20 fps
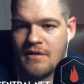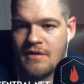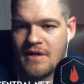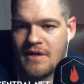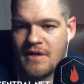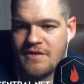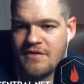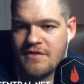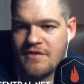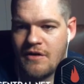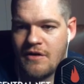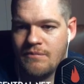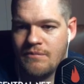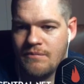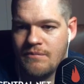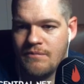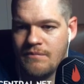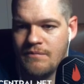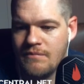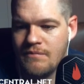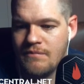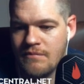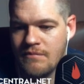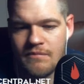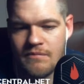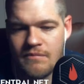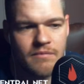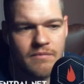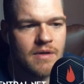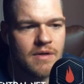like so.
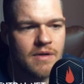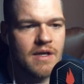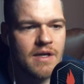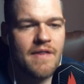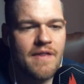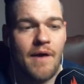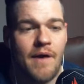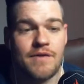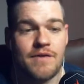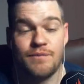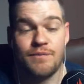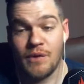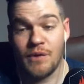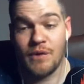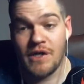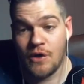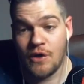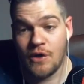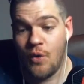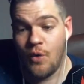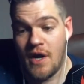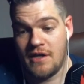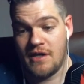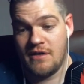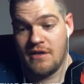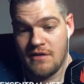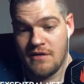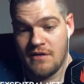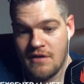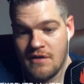And that was pretty
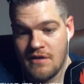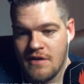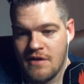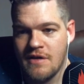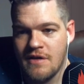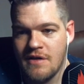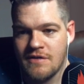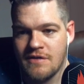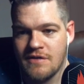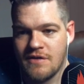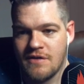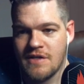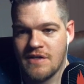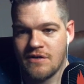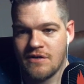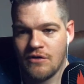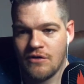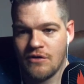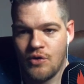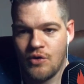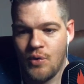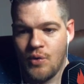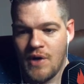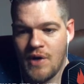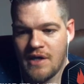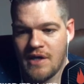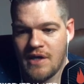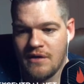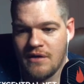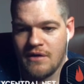quick. So these are all
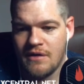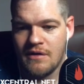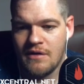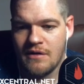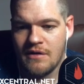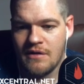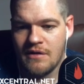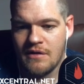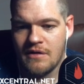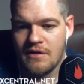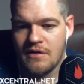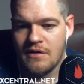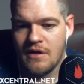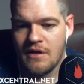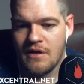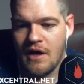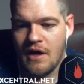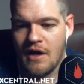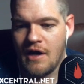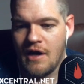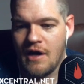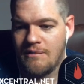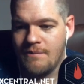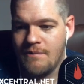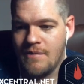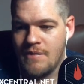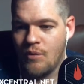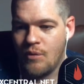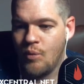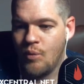quick
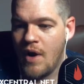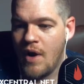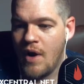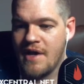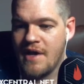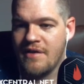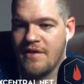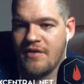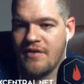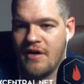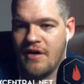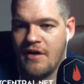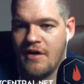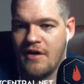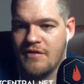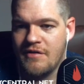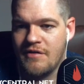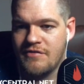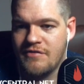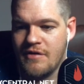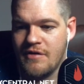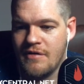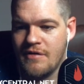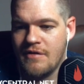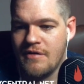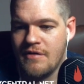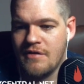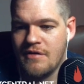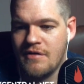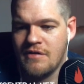ways of
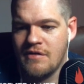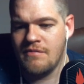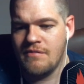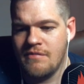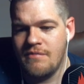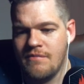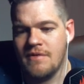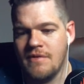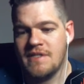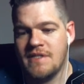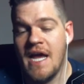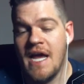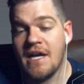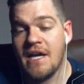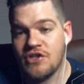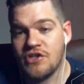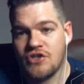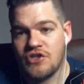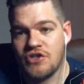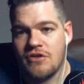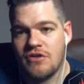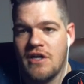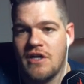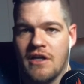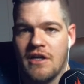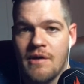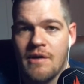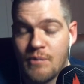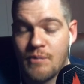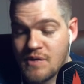
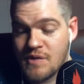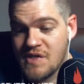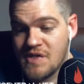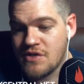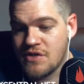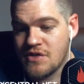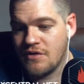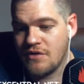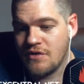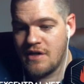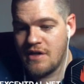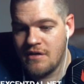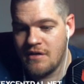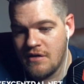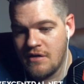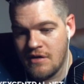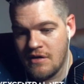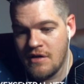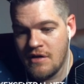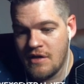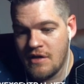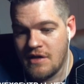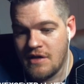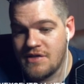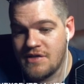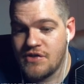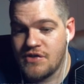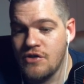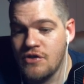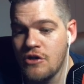texturing procedurally,
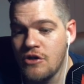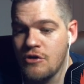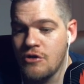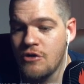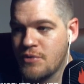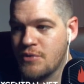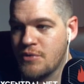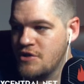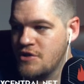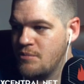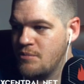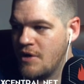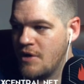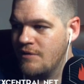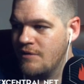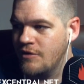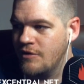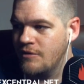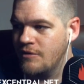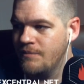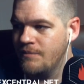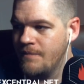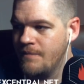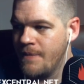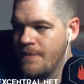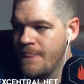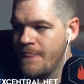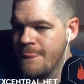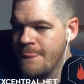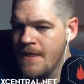and it's super, super helpful.
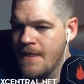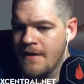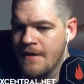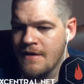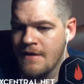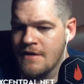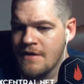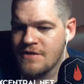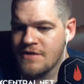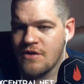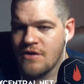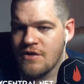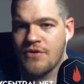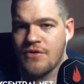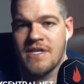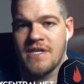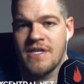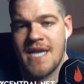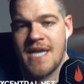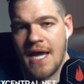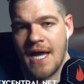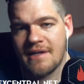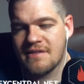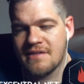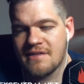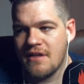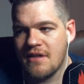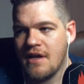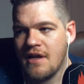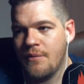So the
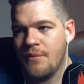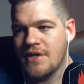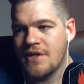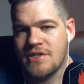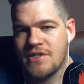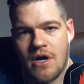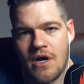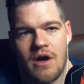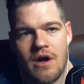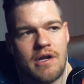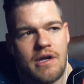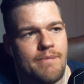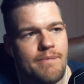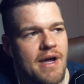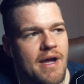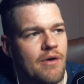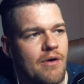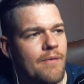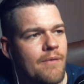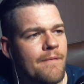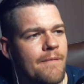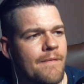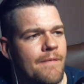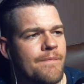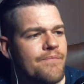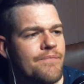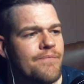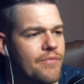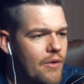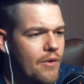next thing I want to talk about,
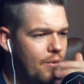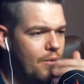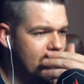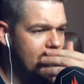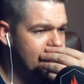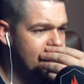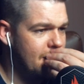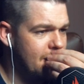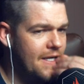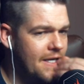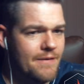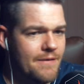which is